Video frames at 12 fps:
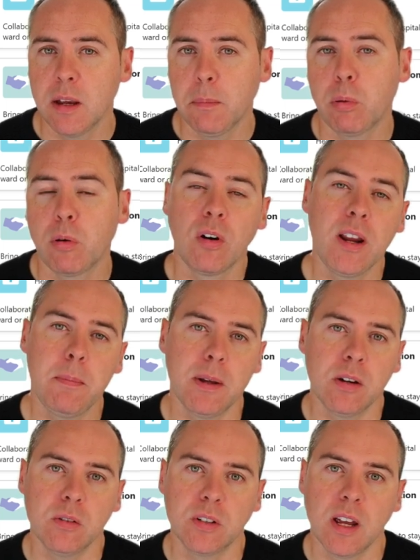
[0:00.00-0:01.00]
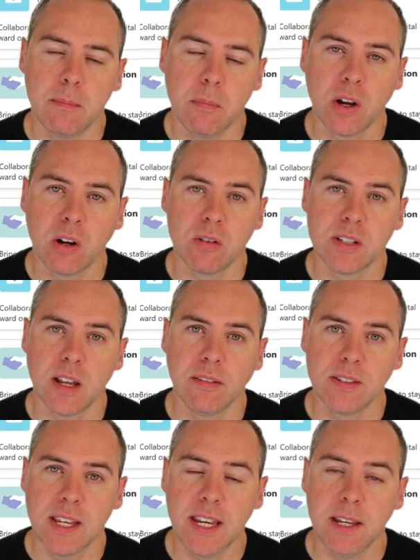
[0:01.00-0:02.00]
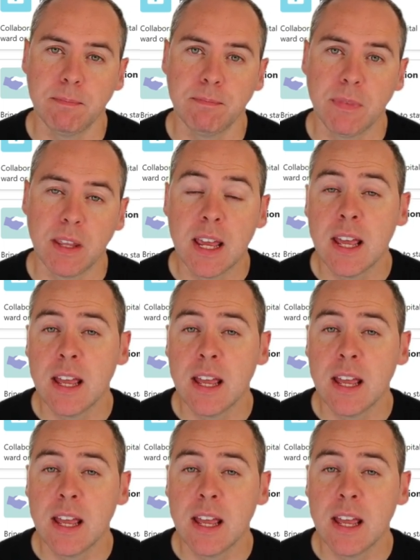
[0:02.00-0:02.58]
to pre-build a Microsoft team.